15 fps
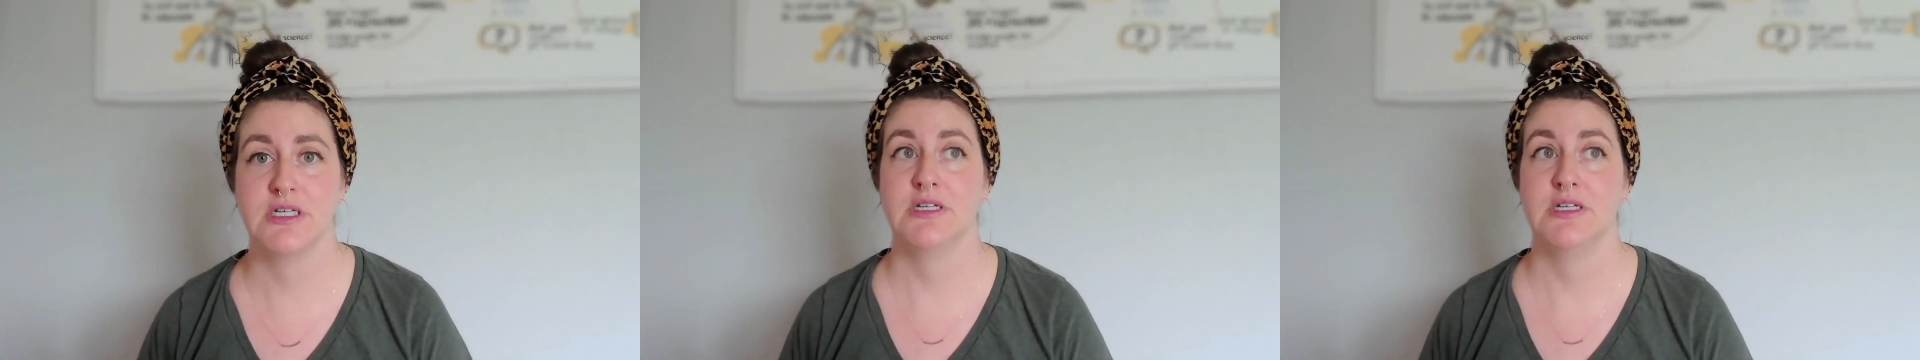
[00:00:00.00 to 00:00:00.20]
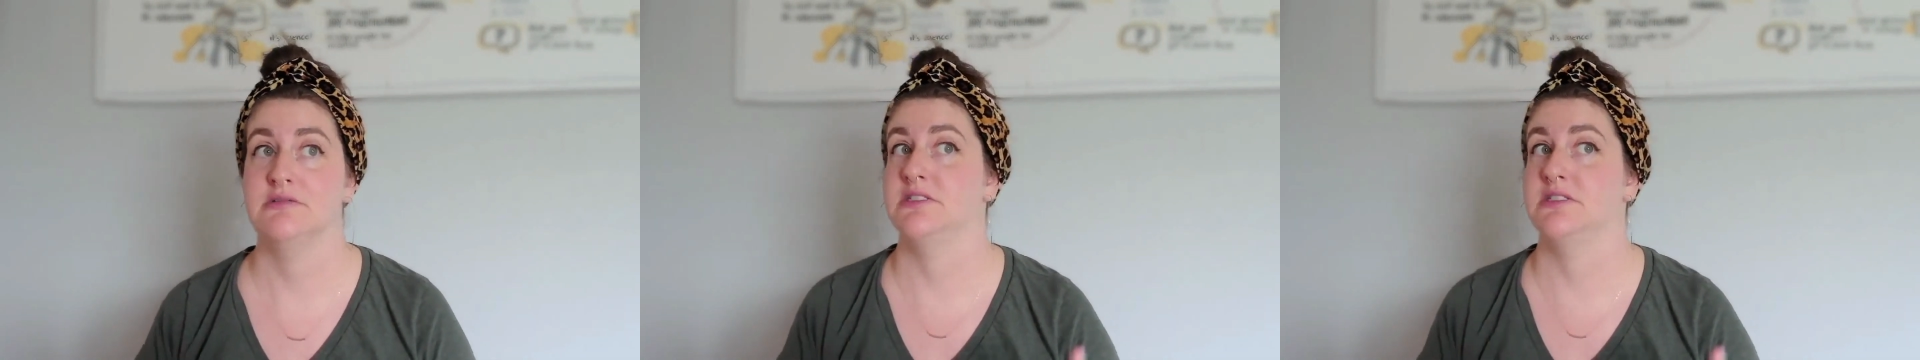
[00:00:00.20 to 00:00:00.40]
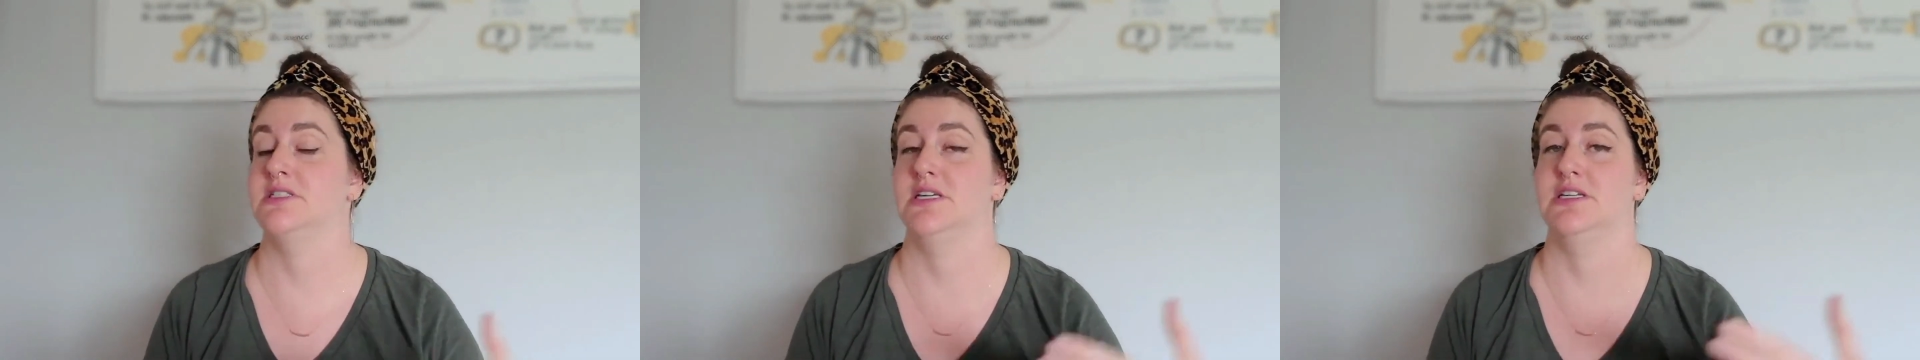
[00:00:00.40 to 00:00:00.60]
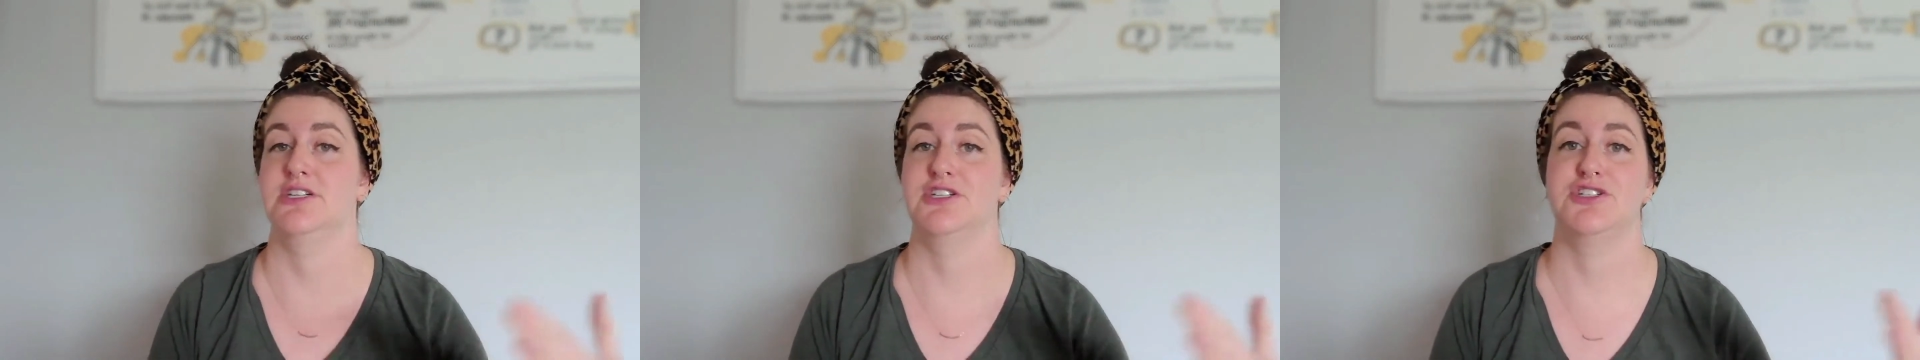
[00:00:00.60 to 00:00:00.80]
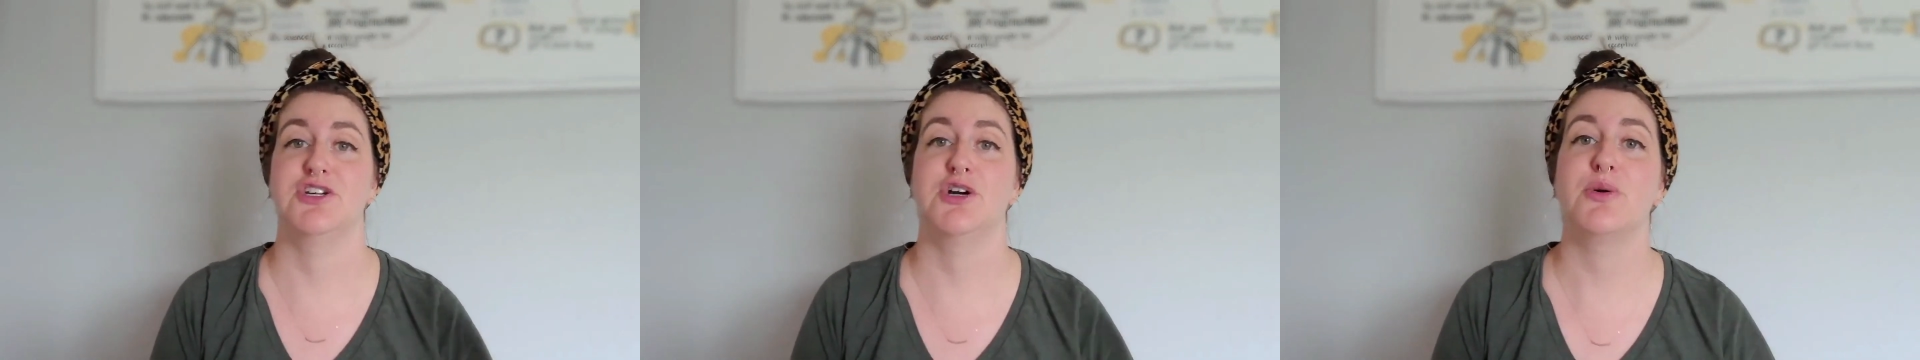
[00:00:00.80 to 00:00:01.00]
send
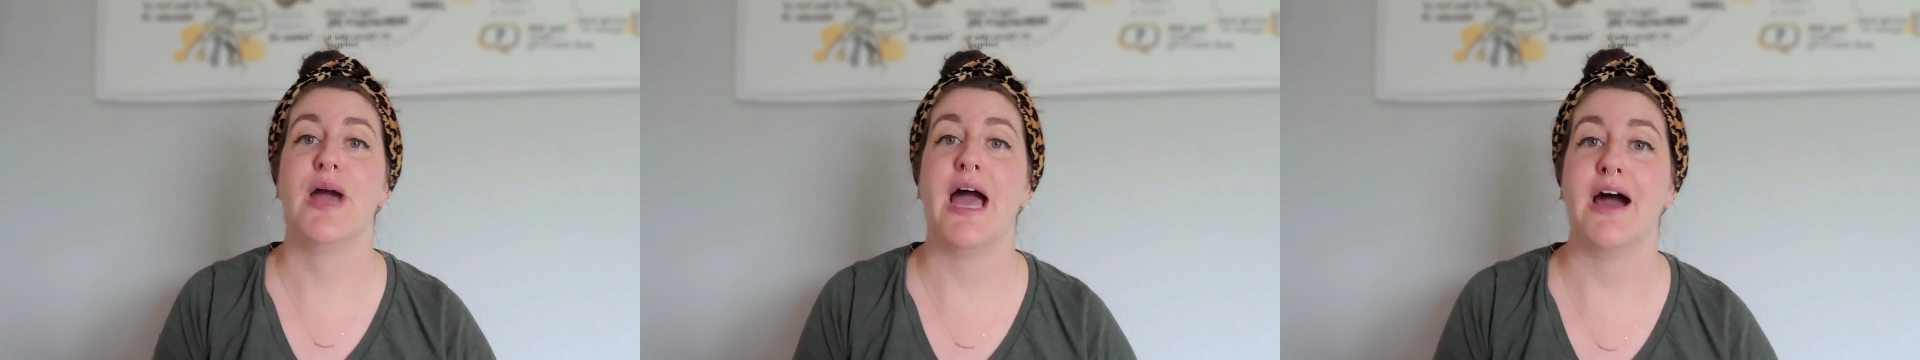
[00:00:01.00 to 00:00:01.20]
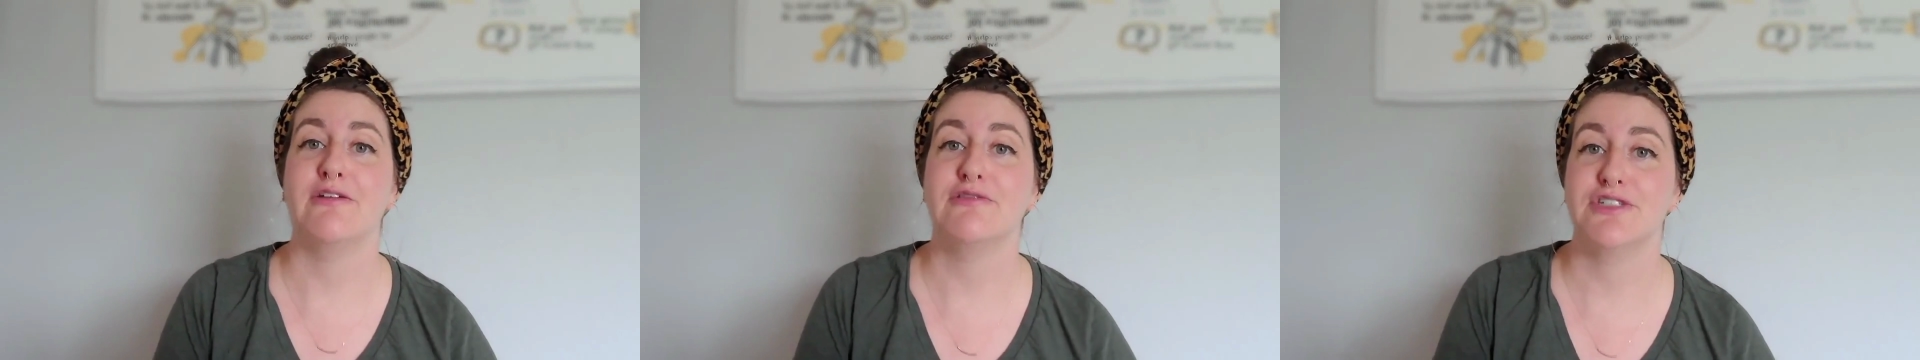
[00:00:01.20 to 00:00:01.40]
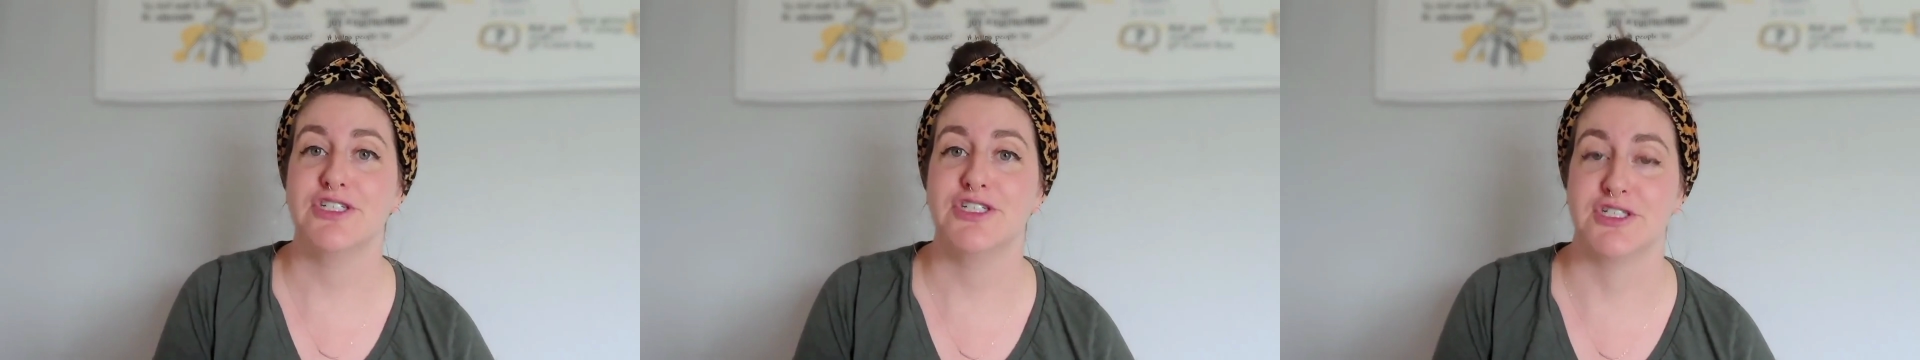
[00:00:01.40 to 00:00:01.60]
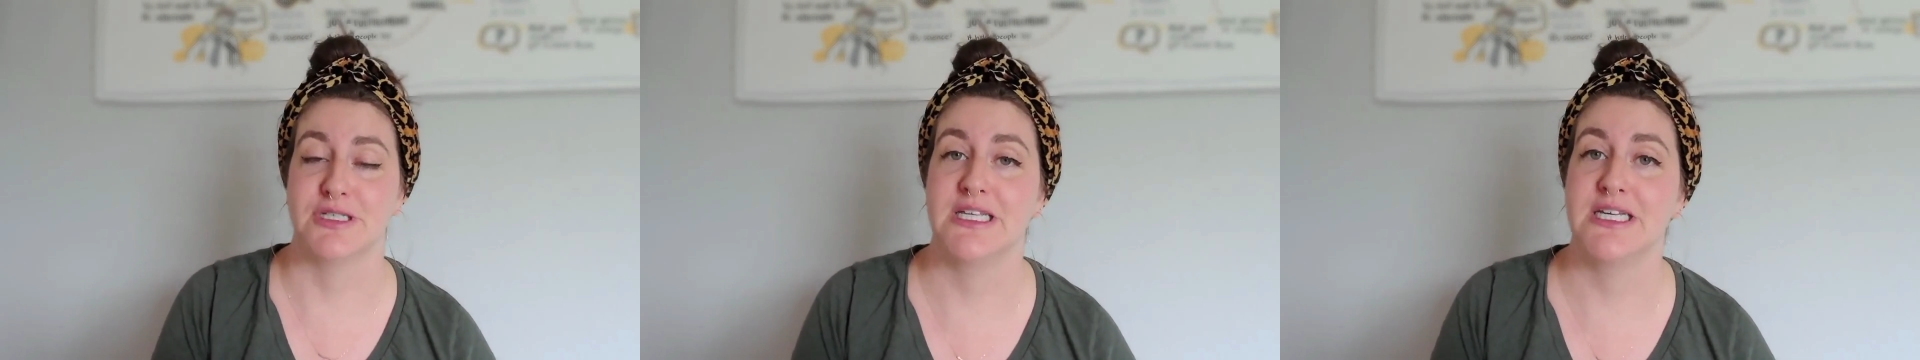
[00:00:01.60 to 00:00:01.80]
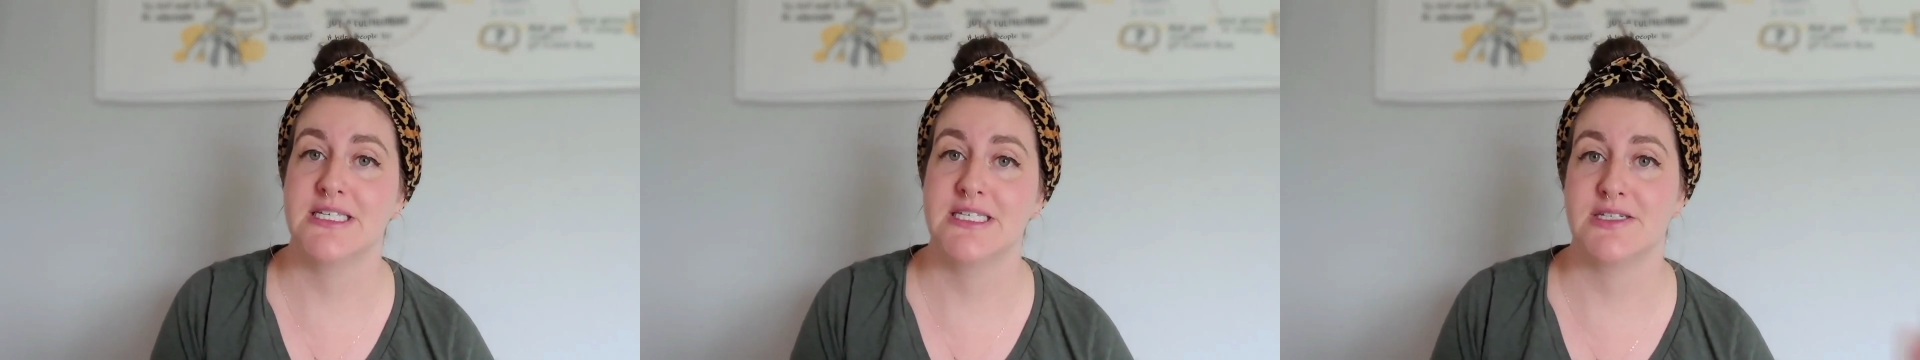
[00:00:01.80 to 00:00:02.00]
a joke out to your
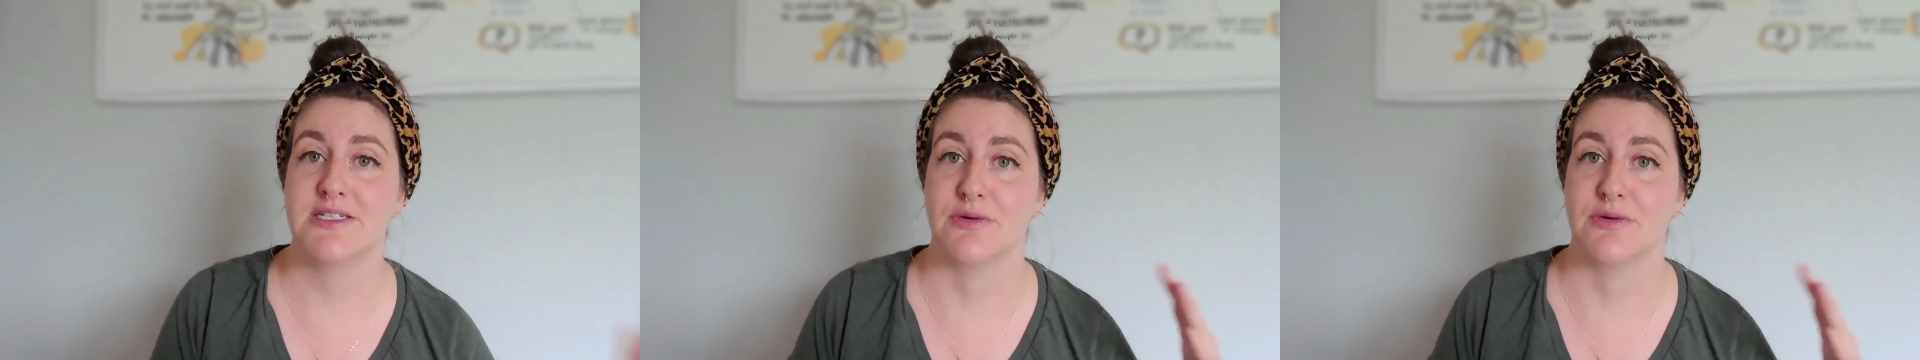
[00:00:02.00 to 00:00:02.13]
list